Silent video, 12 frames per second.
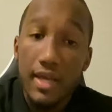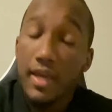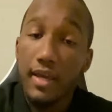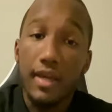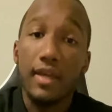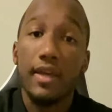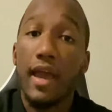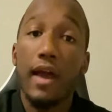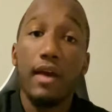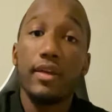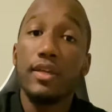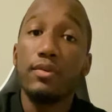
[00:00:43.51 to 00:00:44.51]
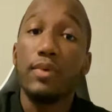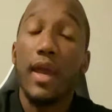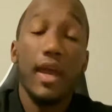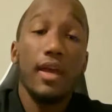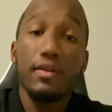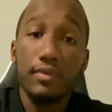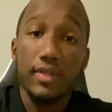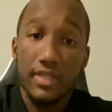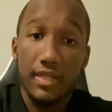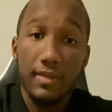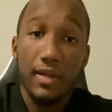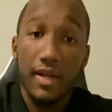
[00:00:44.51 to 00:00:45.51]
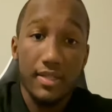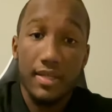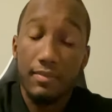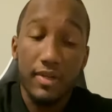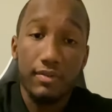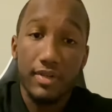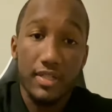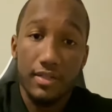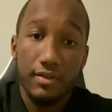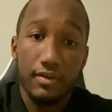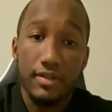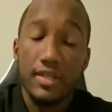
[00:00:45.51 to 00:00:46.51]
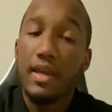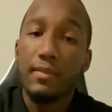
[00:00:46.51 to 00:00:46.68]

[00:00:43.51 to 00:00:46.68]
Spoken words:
Heck, how can you handle a team that has that many rushing yards?